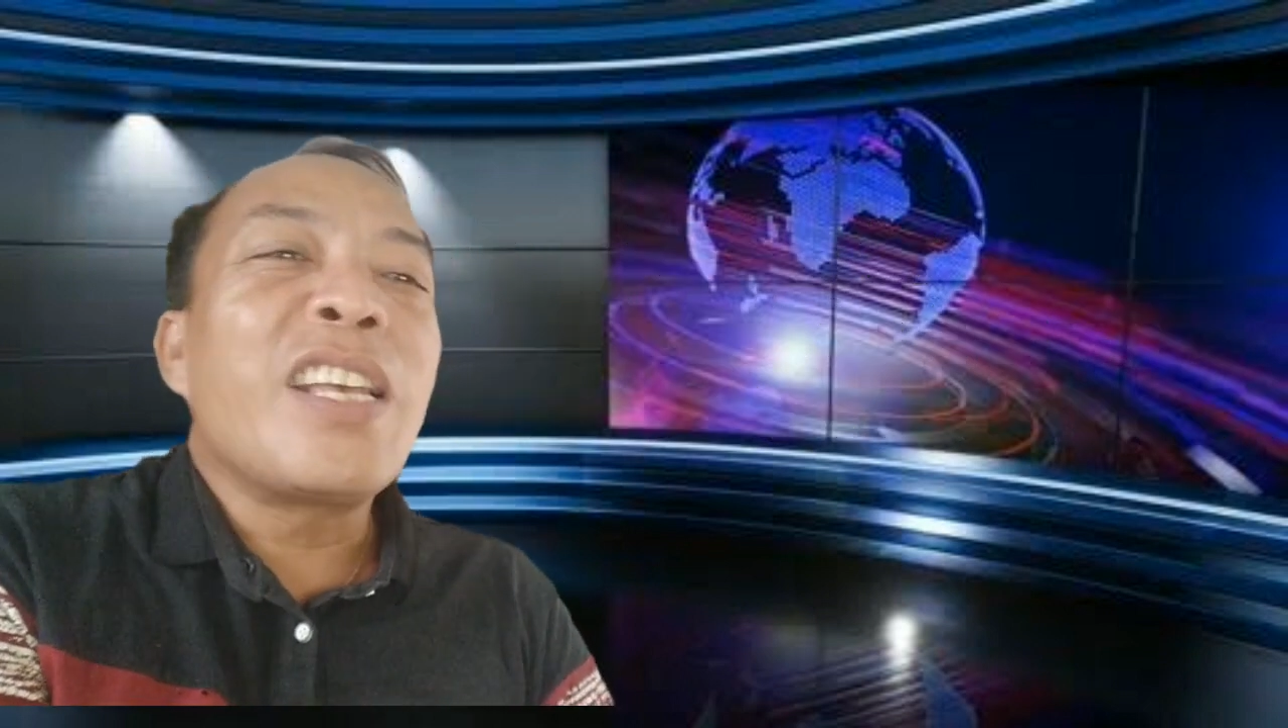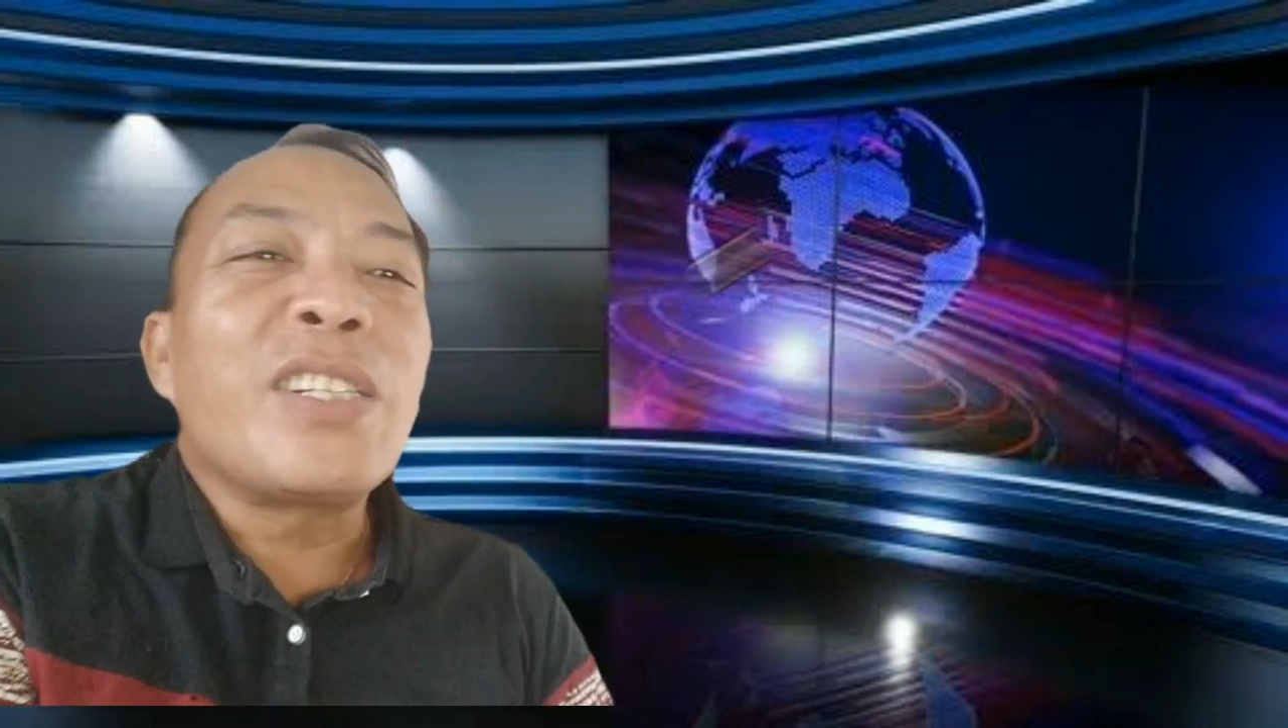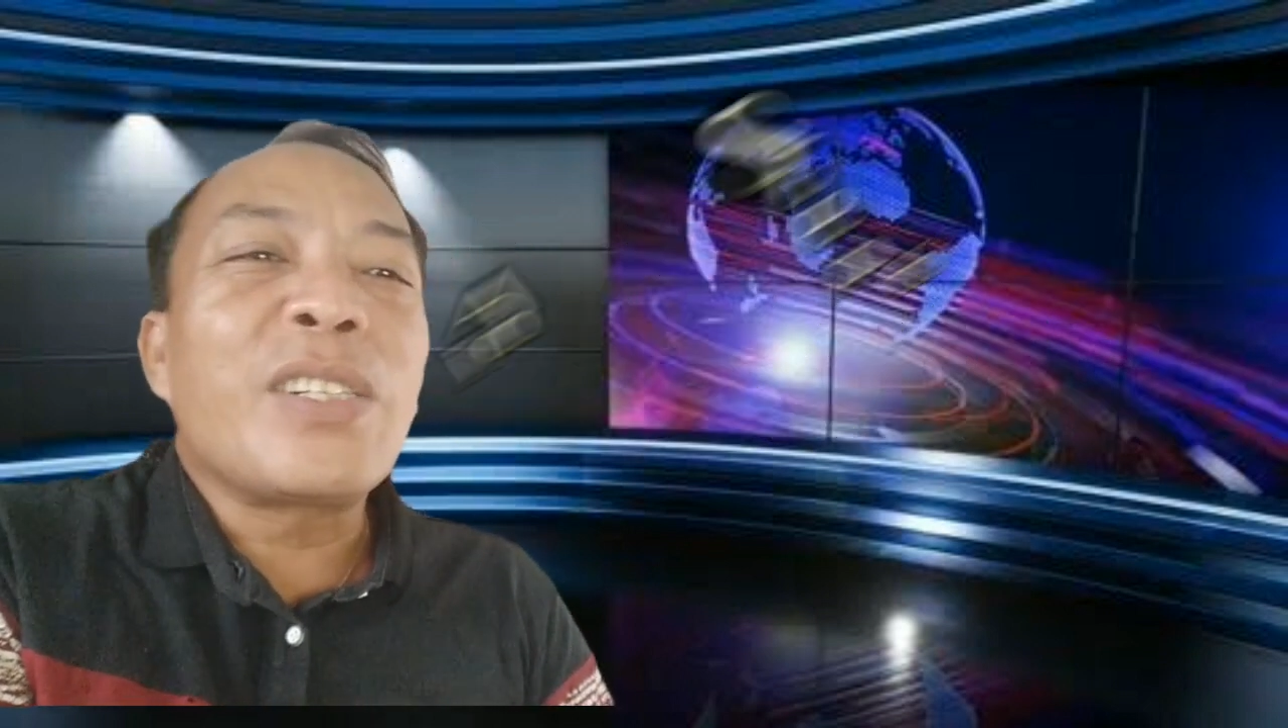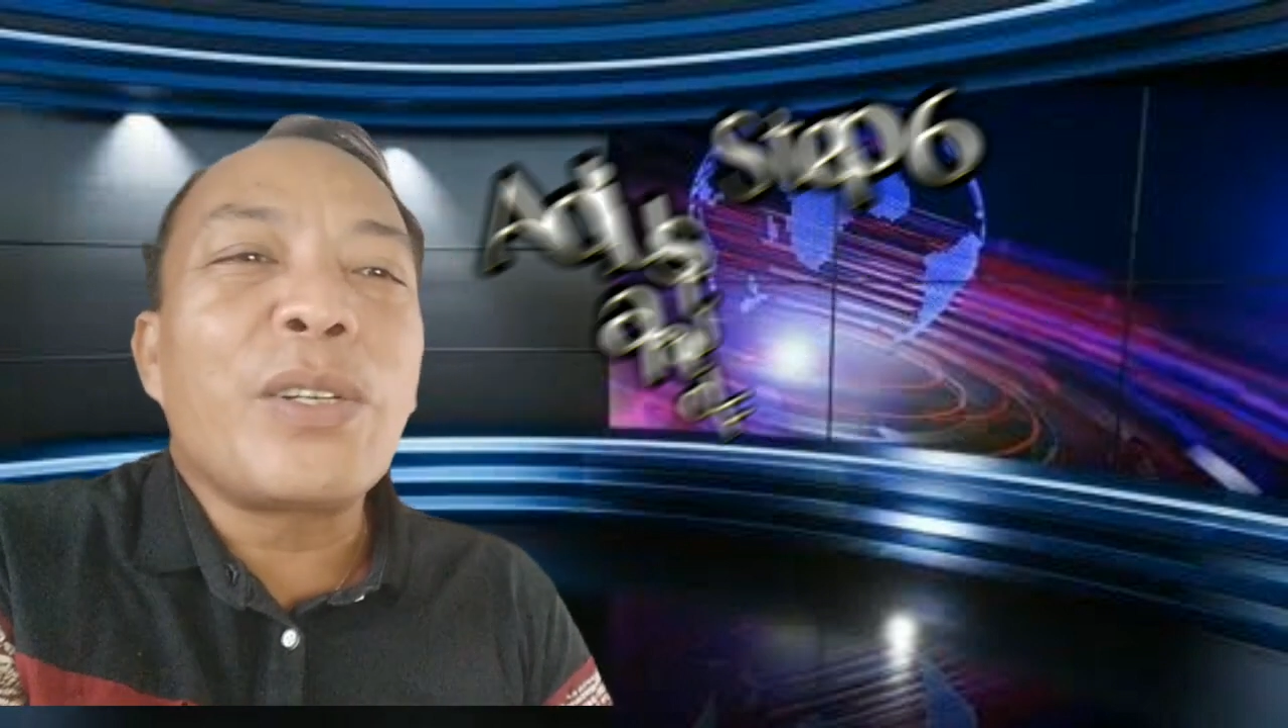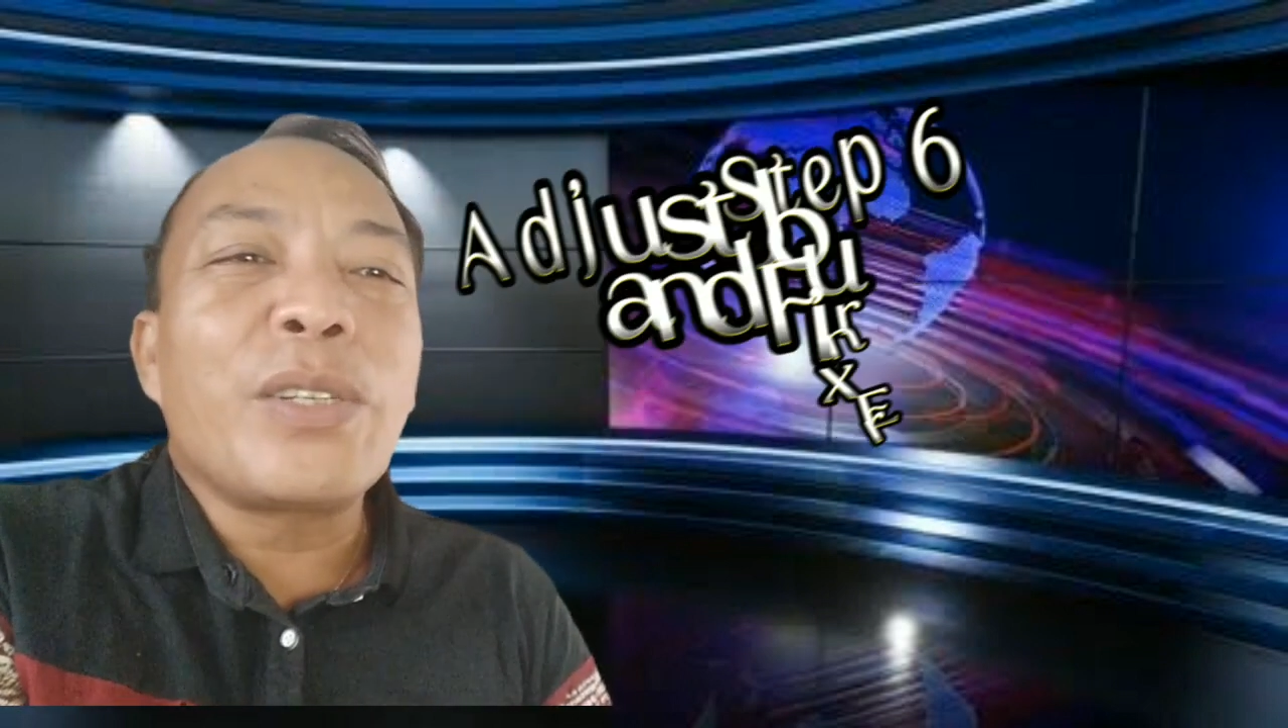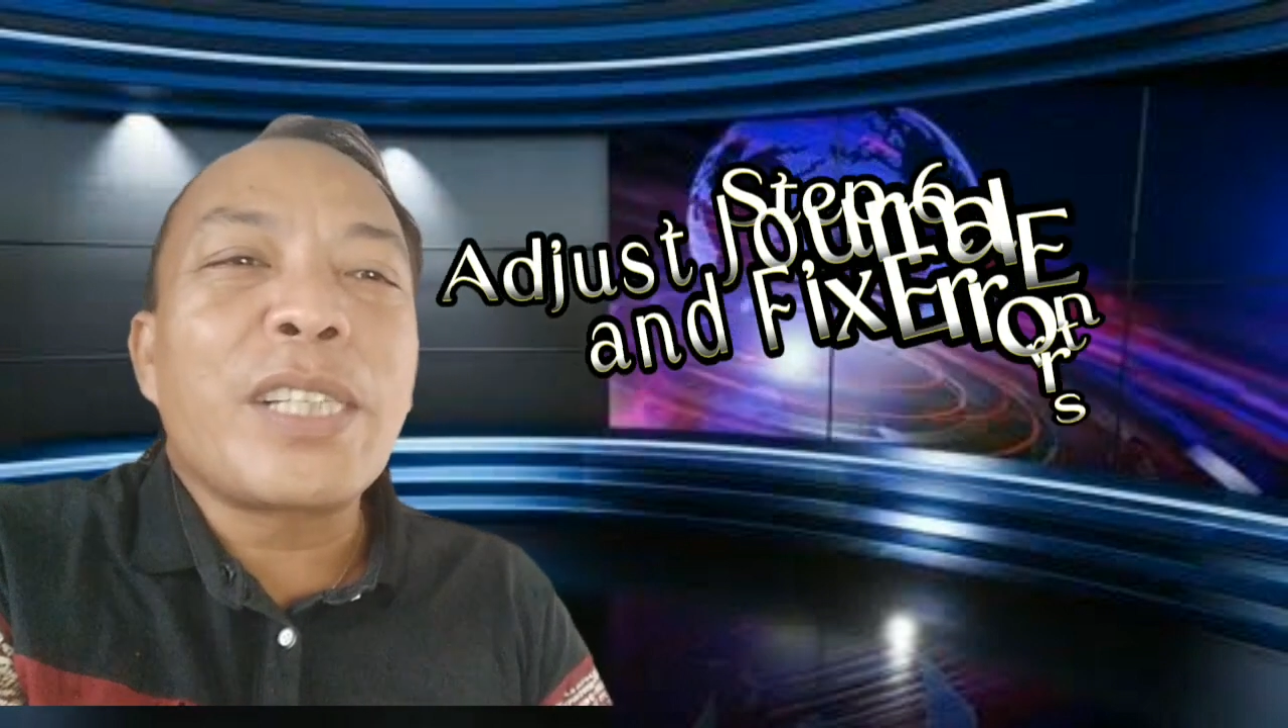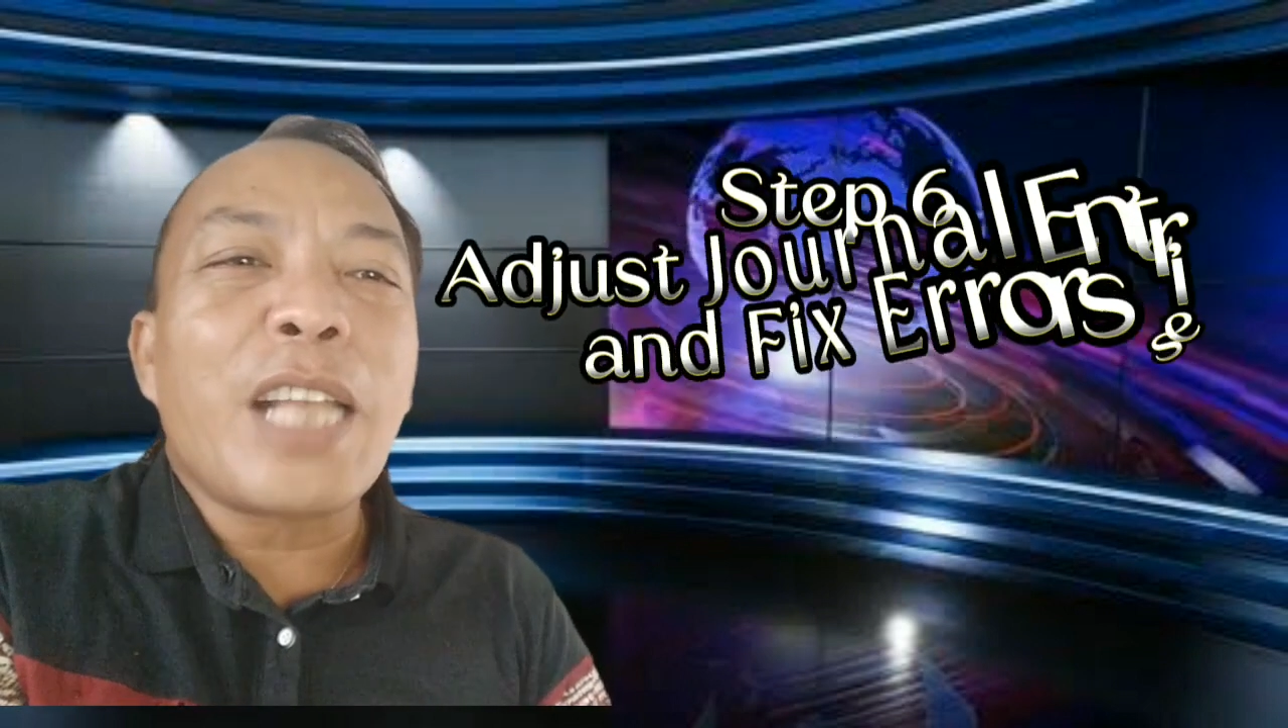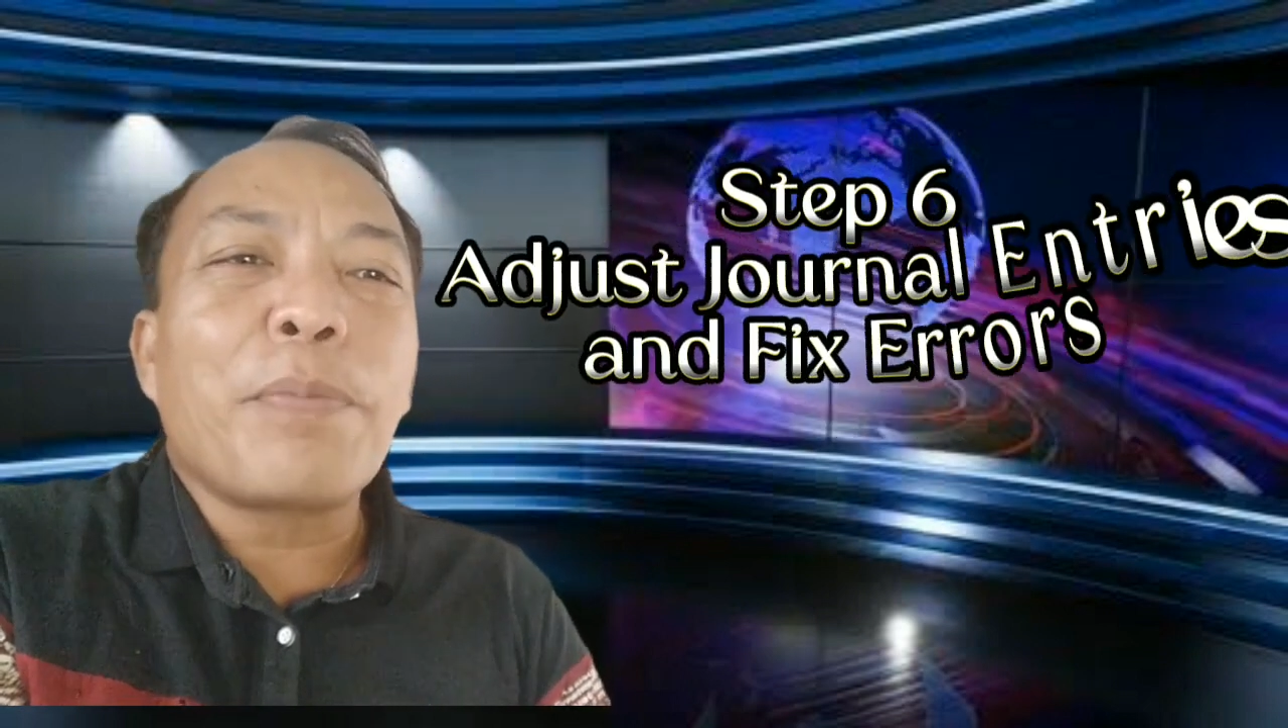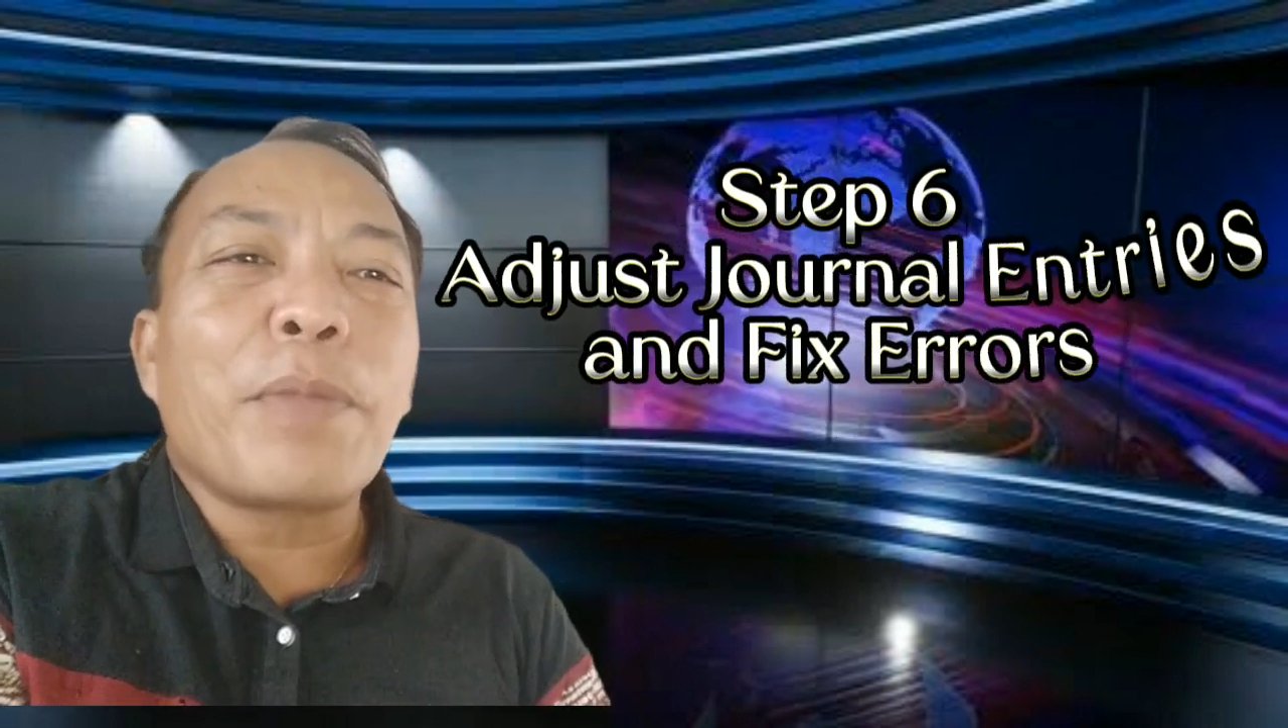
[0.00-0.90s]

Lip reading: So step